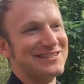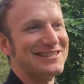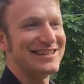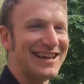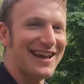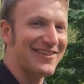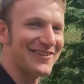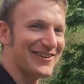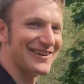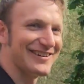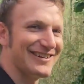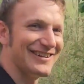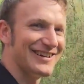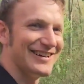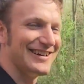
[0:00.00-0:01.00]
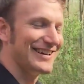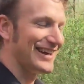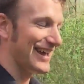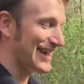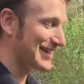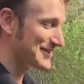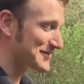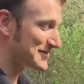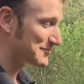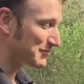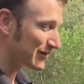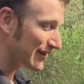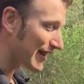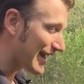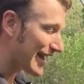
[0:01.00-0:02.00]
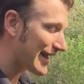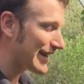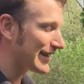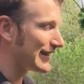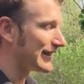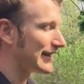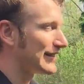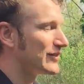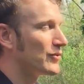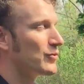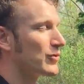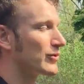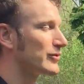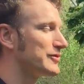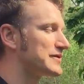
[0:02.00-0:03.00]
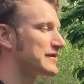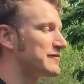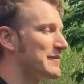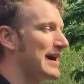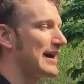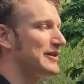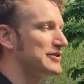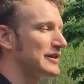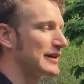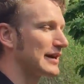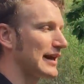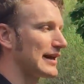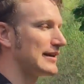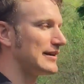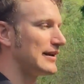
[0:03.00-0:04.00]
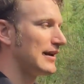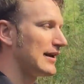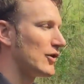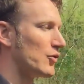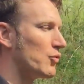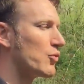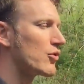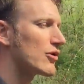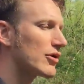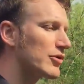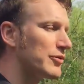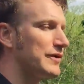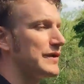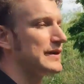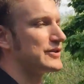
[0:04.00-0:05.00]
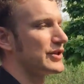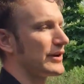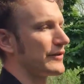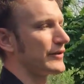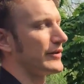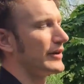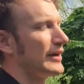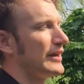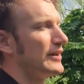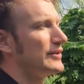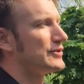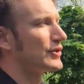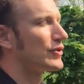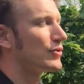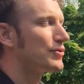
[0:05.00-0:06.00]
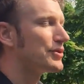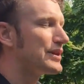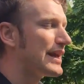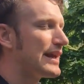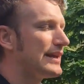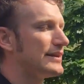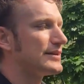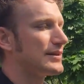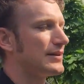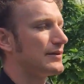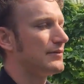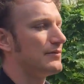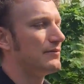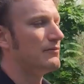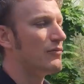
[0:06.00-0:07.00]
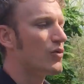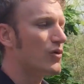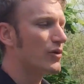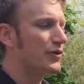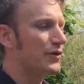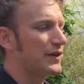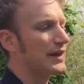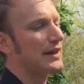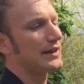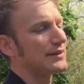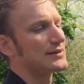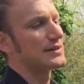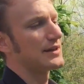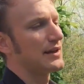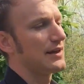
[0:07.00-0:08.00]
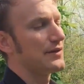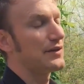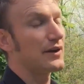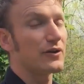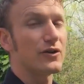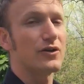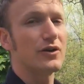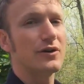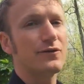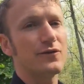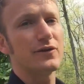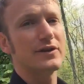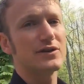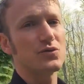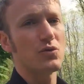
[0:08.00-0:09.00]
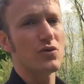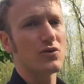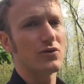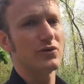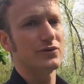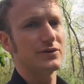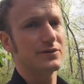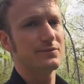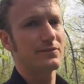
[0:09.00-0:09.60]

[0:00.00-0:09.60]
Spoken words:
together and play in the worlds of magic and work with each other to create more things that are good for this world